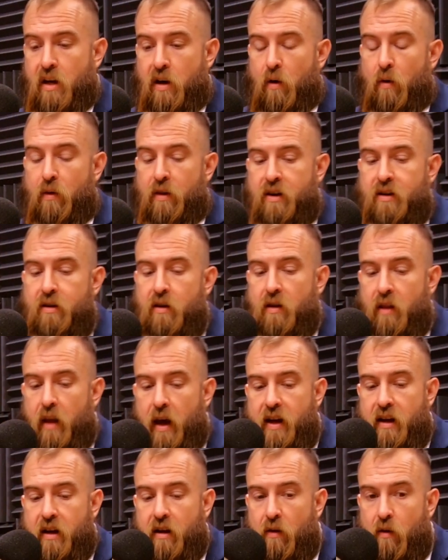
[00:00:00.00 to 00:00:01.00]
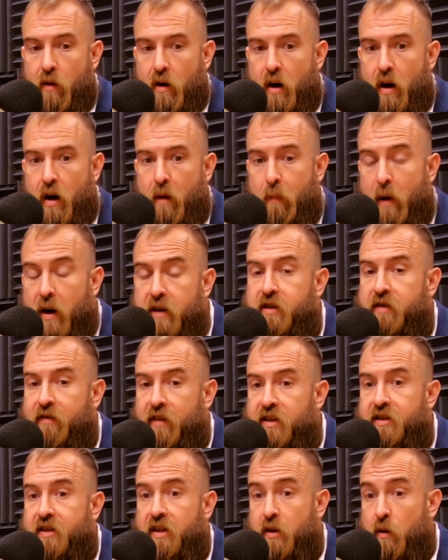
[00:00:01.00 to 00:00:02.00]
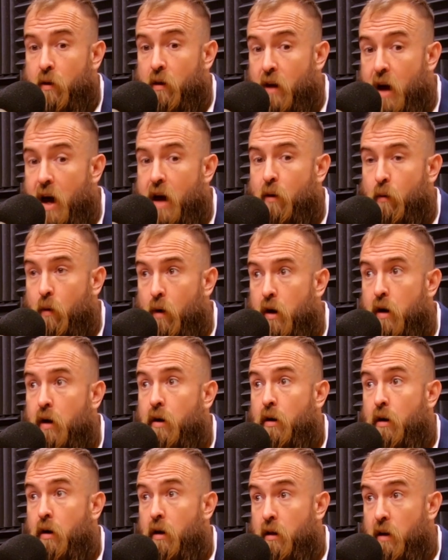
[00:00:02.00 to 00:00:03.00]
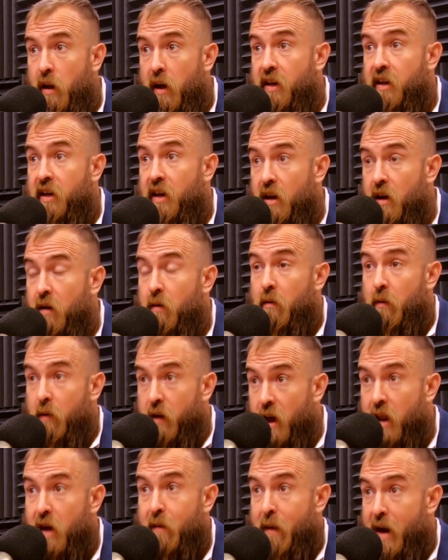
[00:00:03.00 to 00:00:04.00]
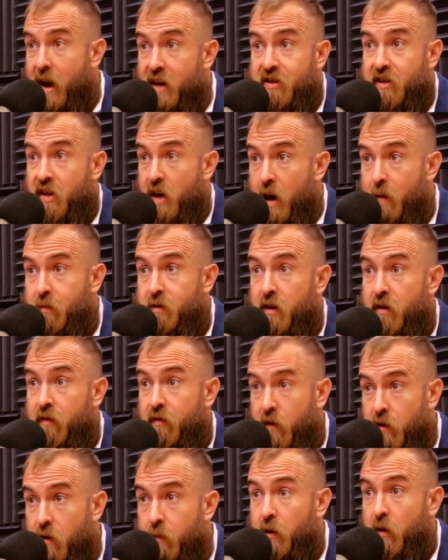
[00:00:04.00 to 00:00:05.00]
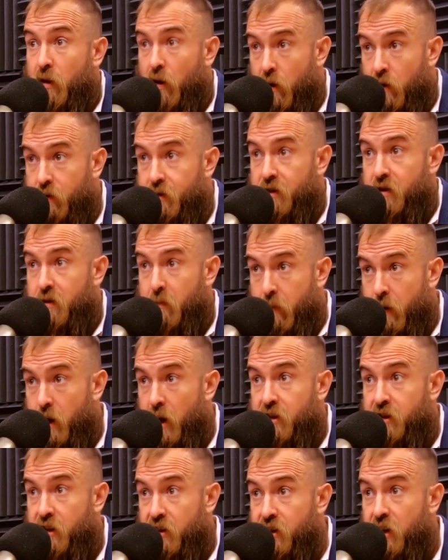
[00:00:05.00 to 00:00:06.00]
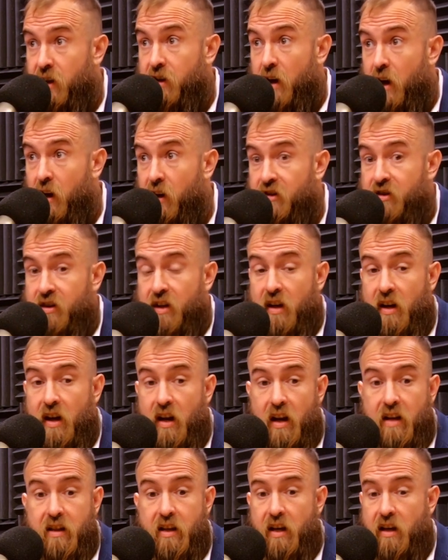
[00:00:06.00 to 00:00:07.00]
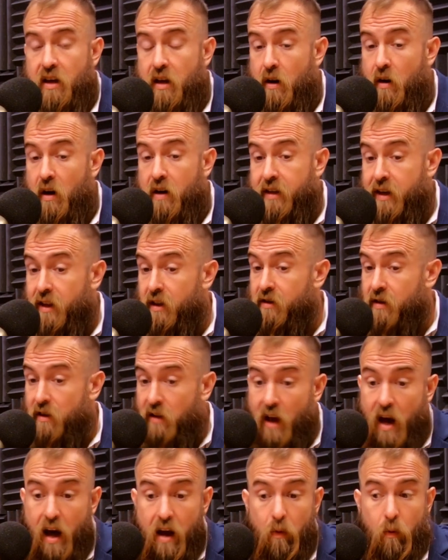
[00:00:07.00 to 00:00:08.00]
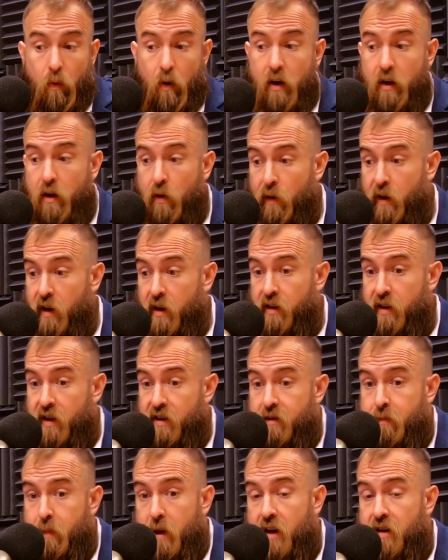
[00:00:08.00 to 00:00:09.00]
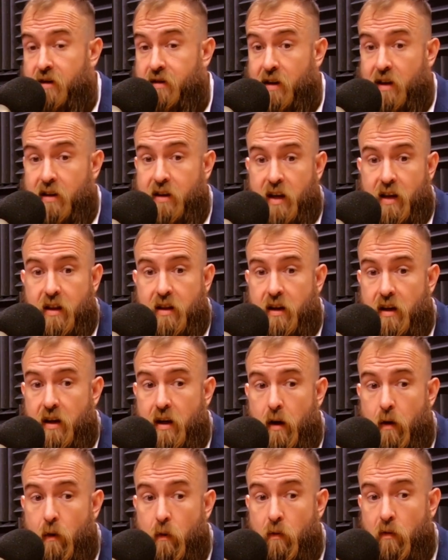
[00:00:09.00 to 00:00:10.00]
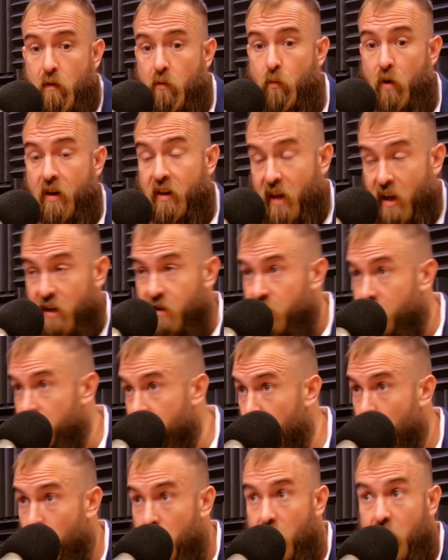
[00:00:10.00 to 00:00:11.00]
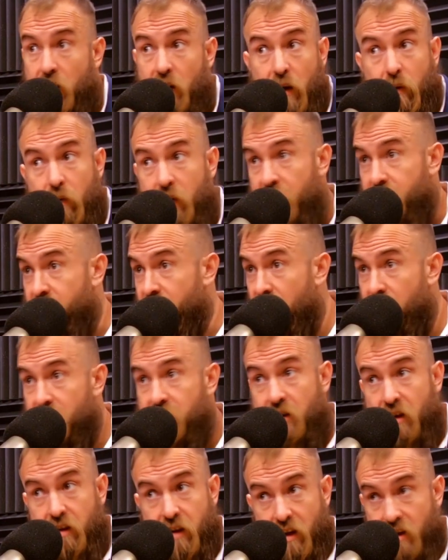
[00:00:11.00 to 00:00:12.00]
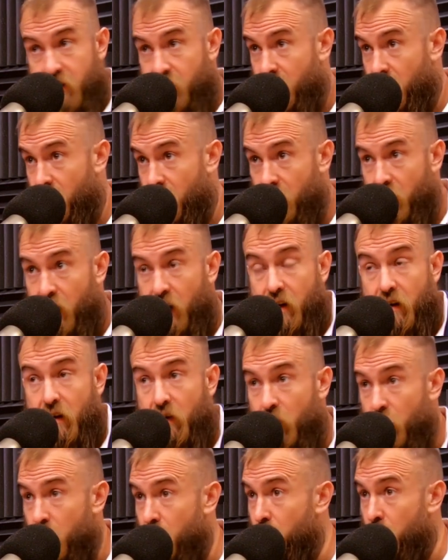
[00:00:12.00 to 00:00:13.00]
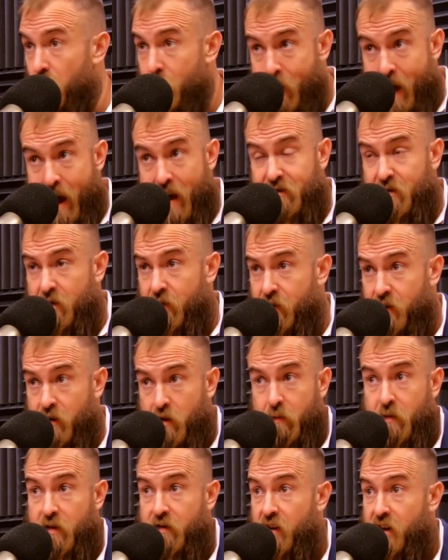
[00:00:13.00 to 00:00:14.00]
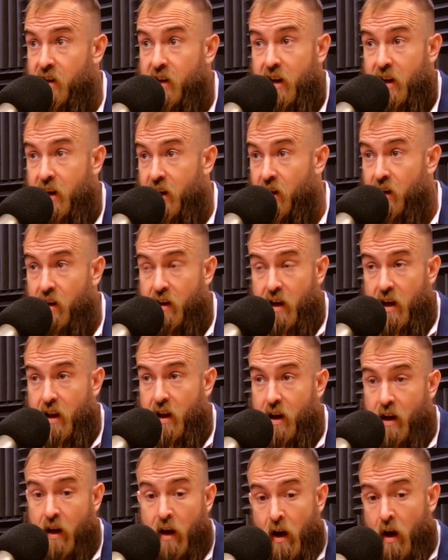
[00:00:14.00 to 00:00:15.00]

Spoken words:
I agree. Like a bunch of us can do a lot of work on like getting mass adoption for cryptocurrencies and blockchain technology, and I think there's a lot of work going into that space. I think that what Kingsland's doing like with education, I think is like massive in terms of like getting